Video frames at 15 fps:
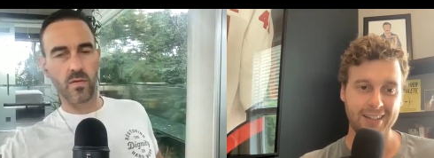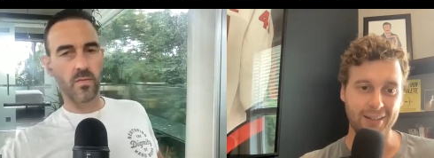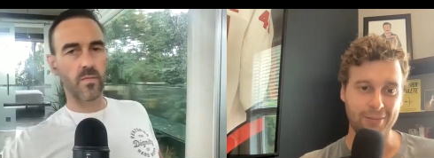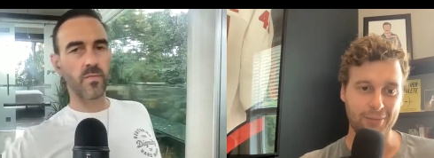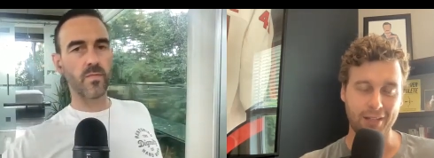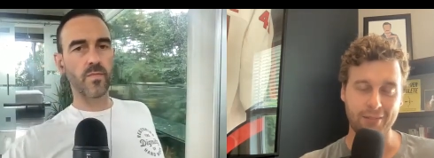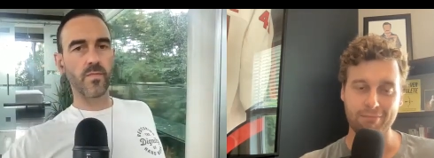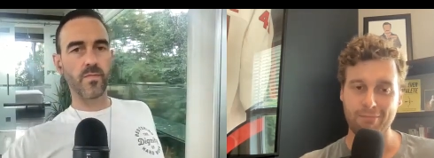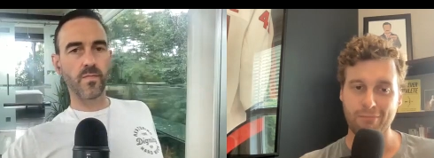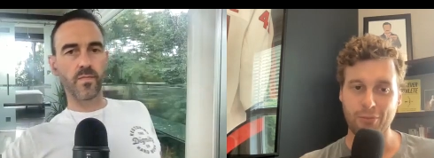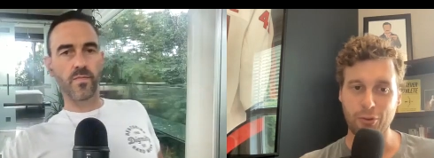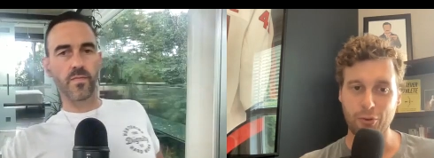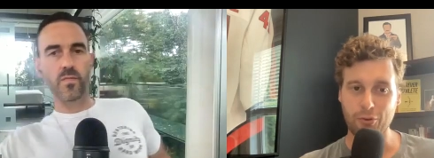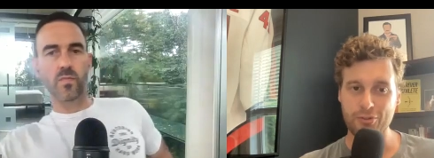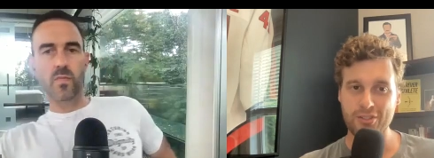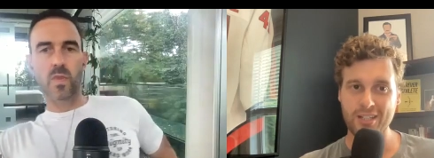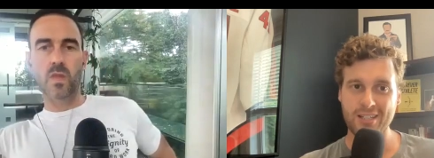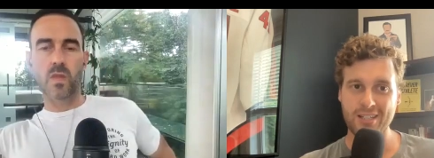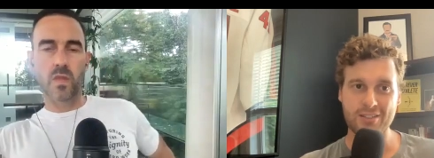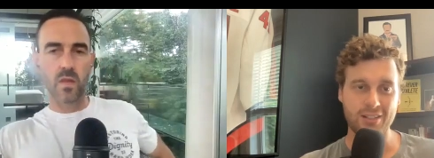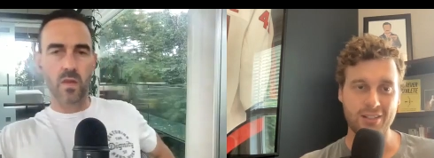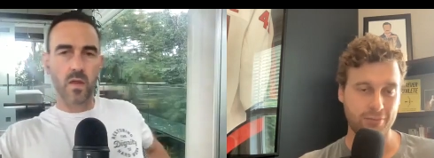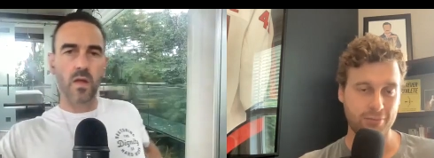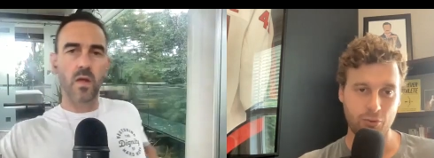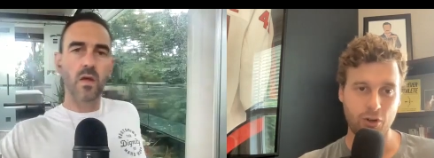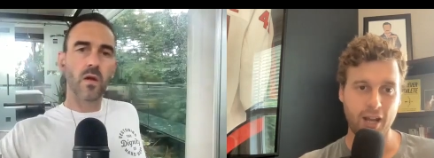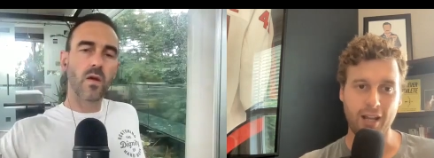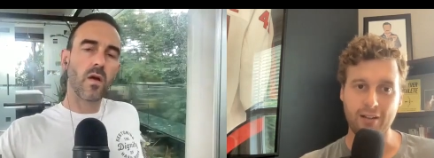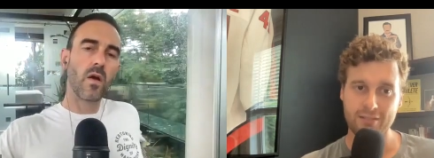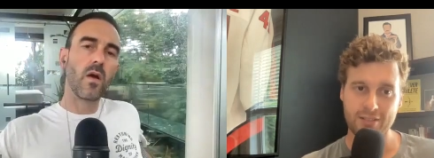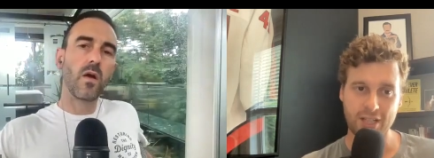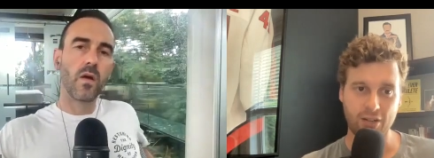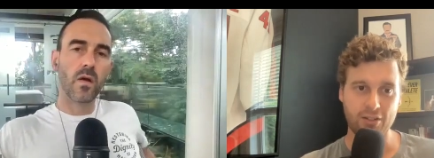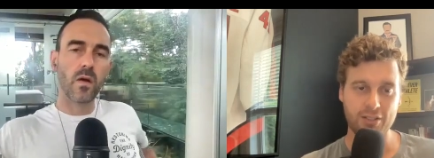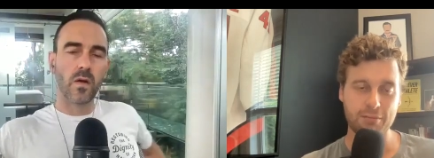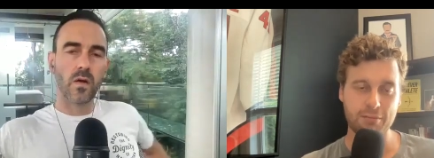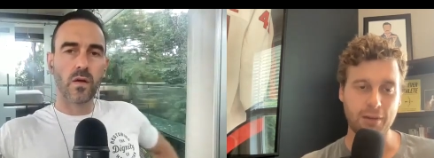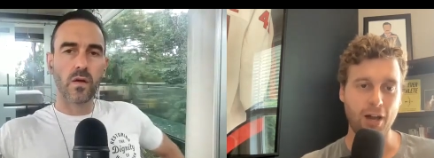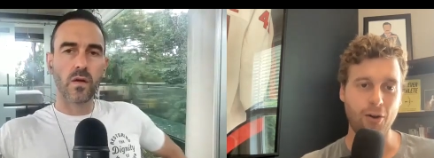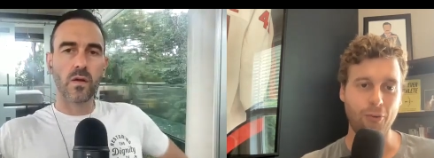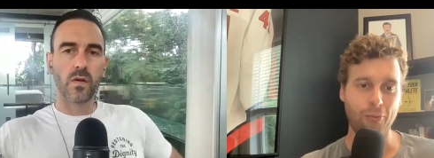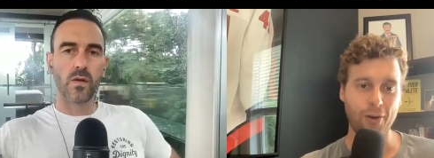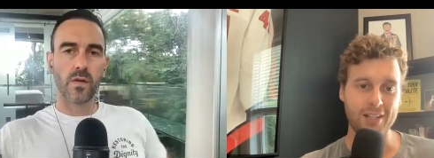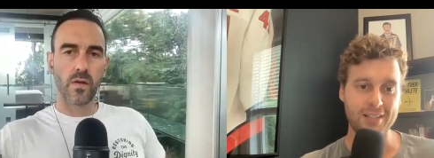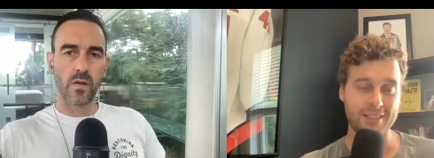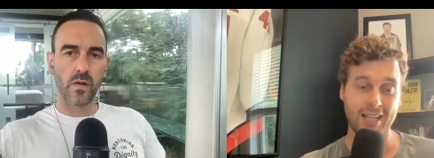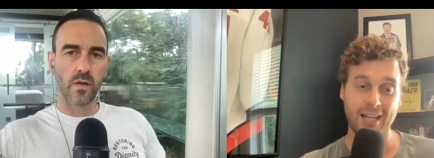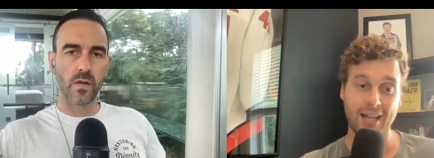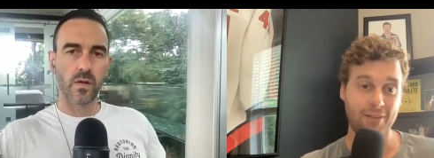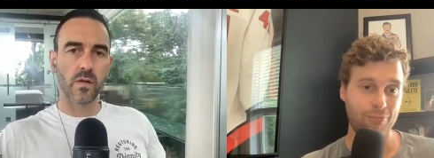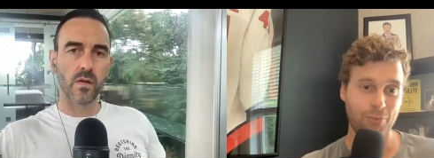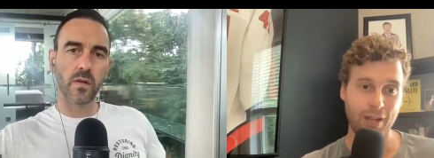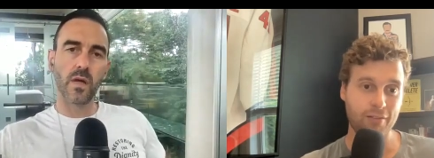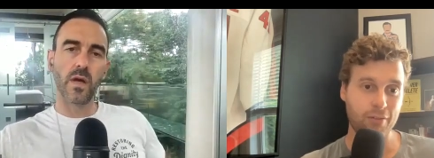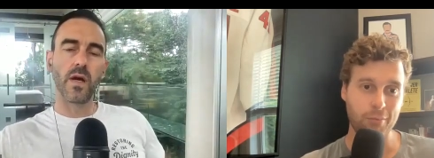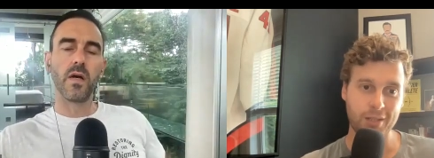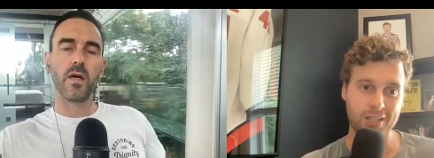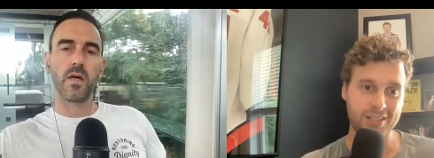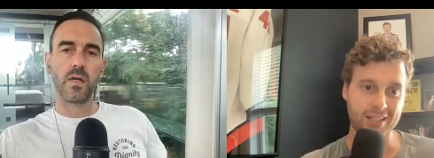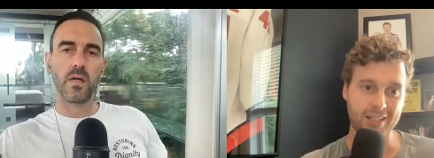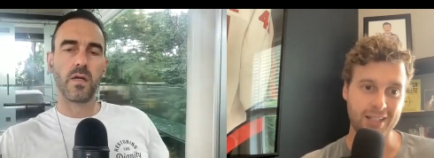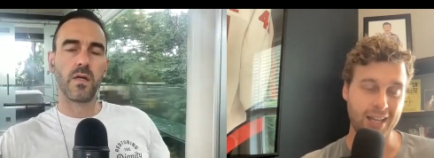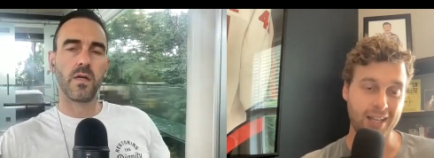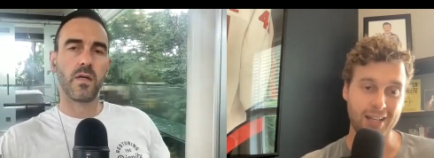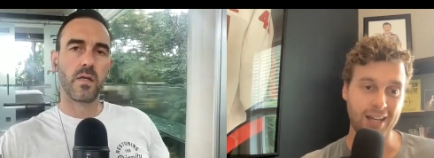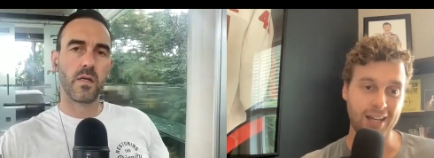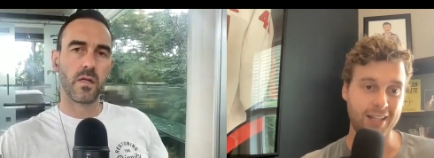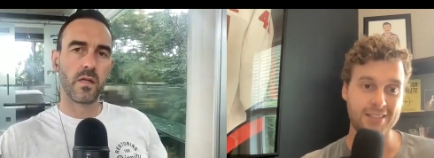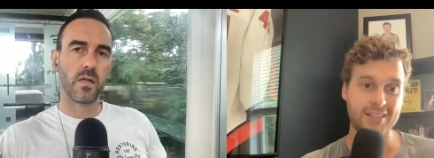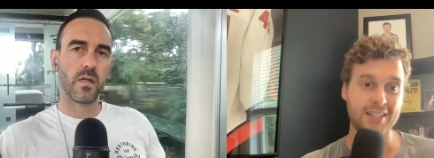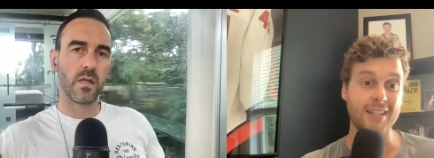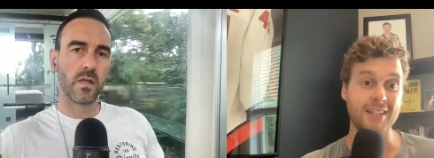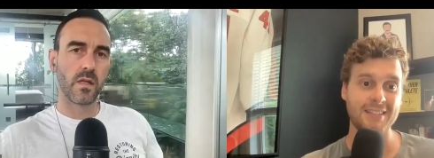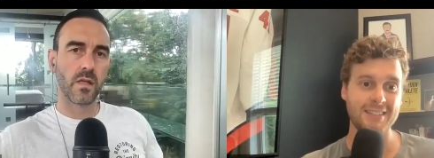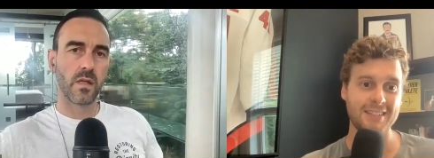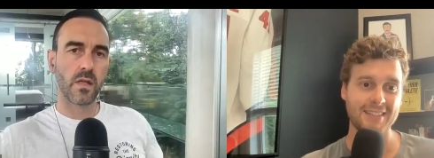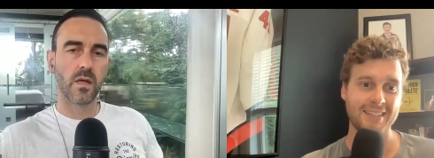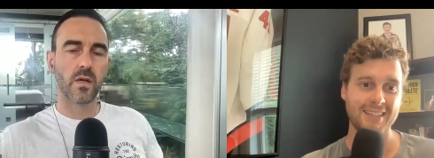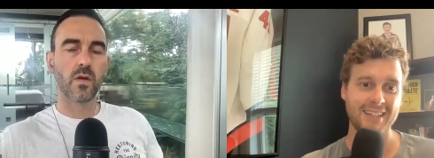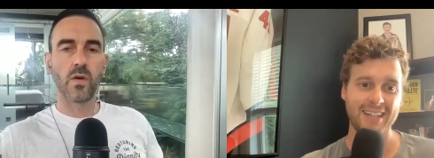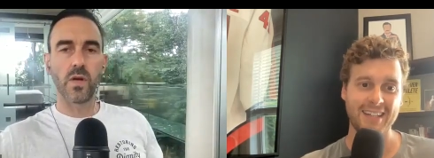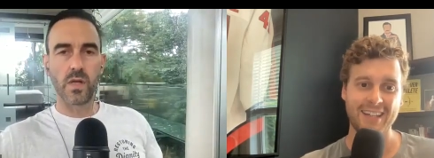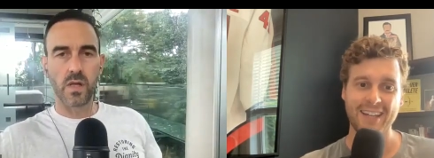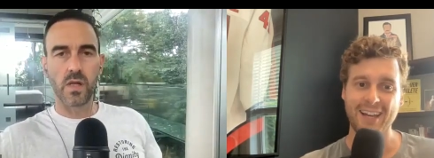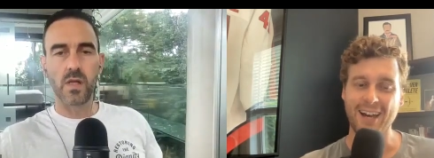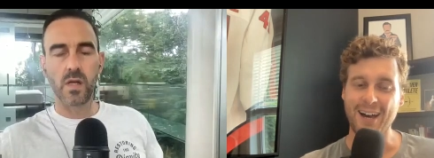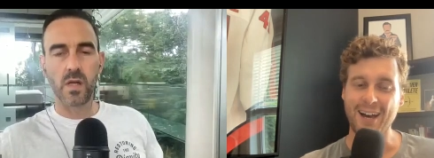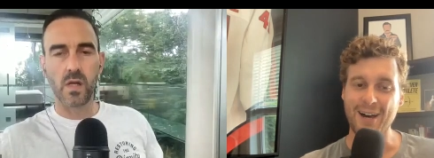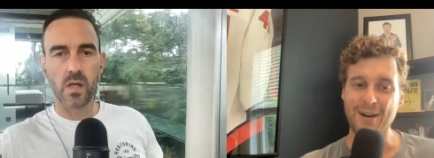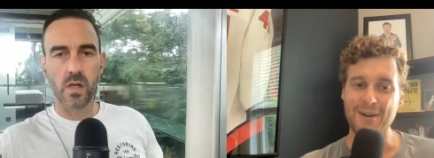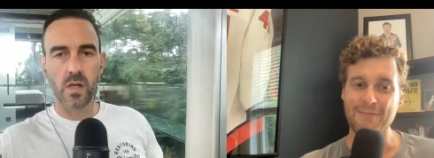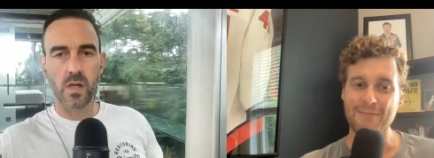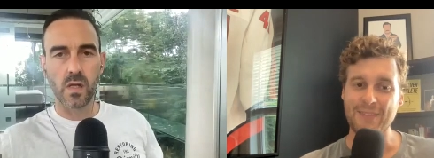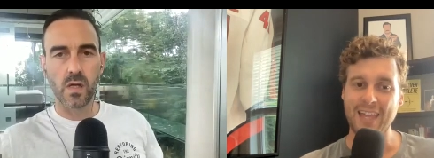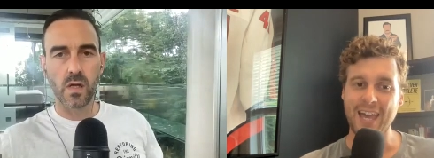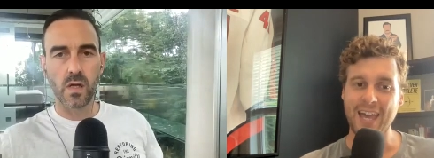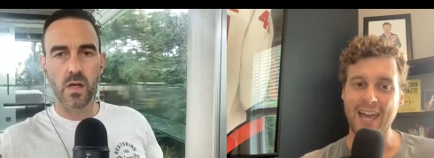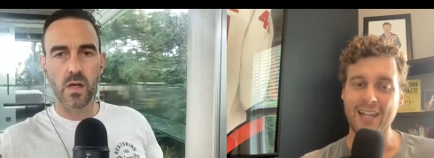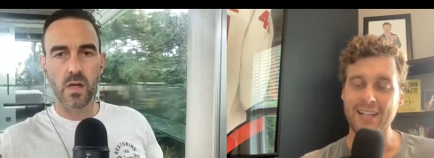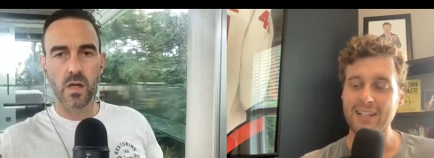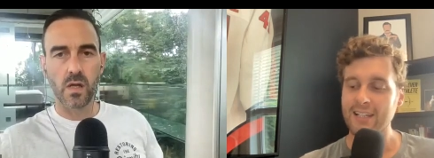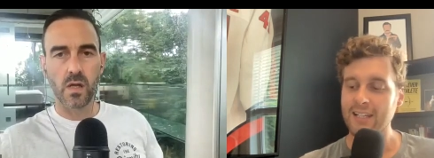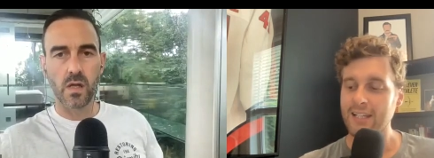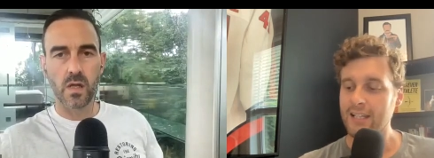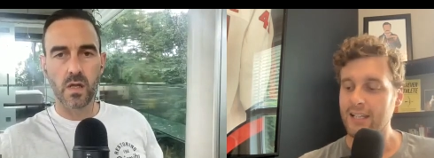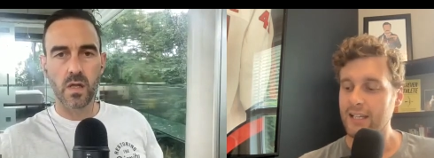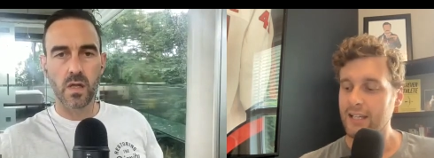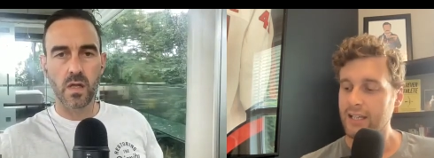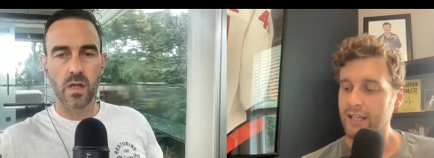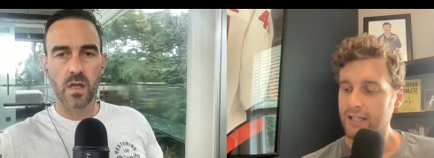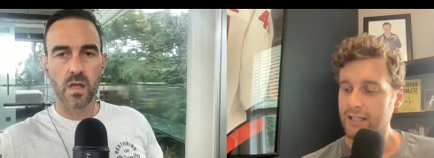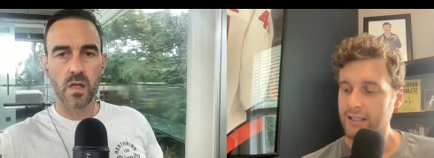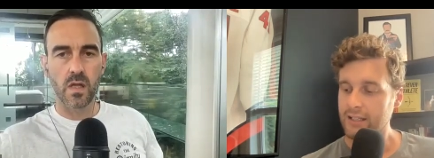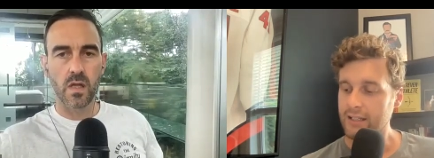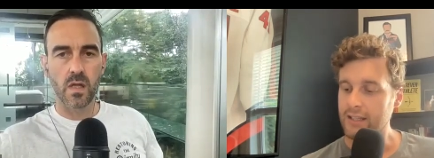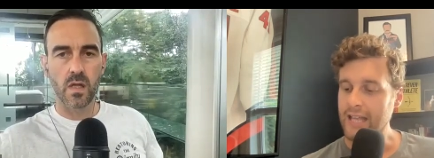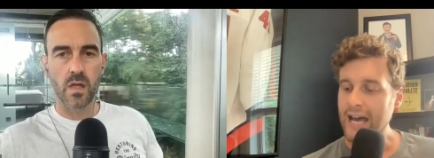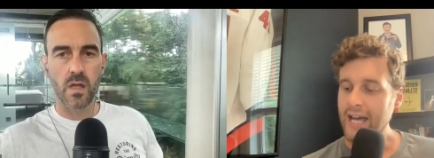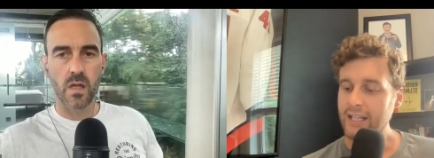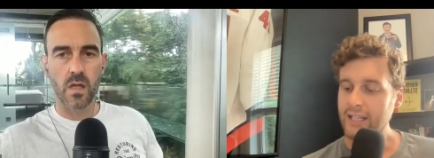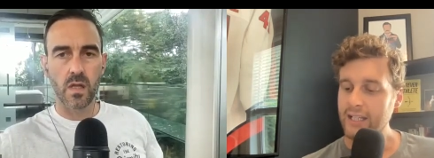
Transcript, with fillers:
Speaker 1: I'm like Thursdays. You're like, great. Tell us how it was. We haven't missed a date night since. Great. Um, and that